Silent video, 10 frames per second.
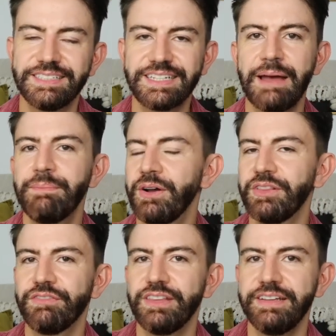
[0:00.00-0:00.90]
to get
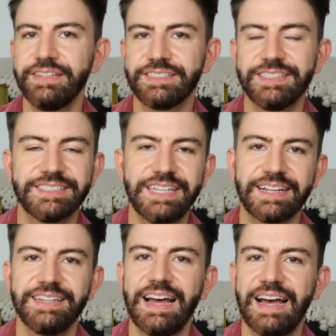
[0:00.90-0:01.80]
both of these
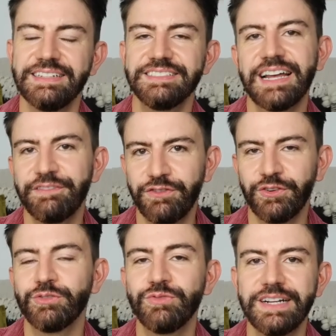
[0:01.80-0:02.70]
secondhand and
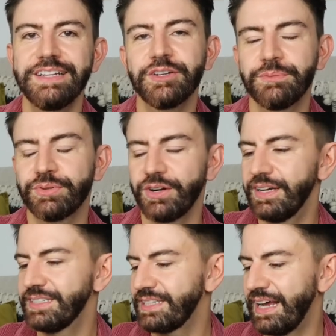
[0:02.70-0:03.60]
for a really good
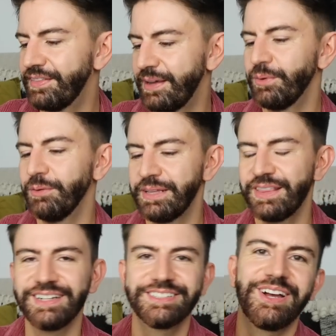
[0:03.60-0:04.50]
price. And they will be
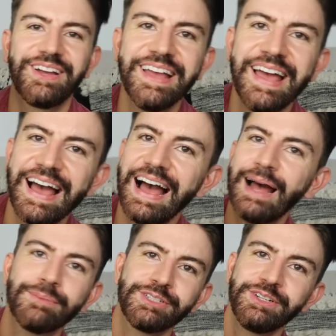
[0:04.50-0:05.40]
things that I
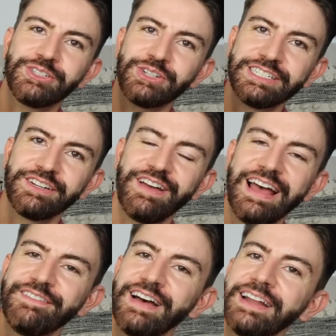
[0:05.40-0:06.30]
absolutely treasure
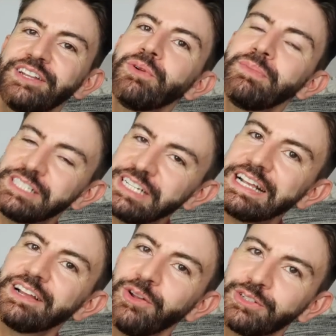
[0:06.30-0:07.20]
forever. And you will be
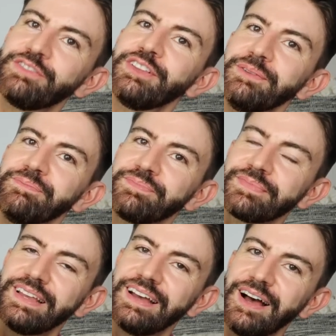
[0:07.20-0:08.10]
seeing a lot of them
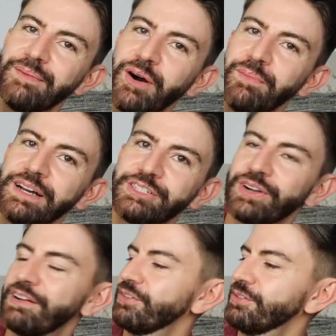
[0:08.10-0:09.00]
on my
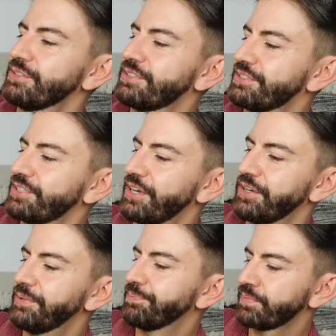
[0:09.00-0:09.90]
travels.
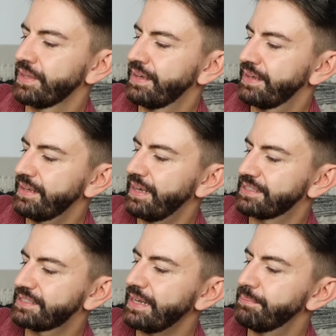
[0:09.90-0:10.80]
So yeah,
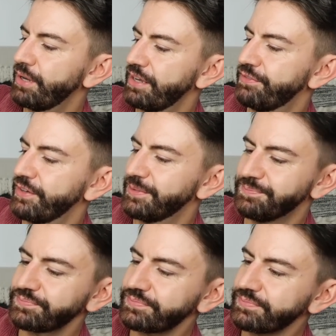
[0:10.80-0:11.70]
stand by for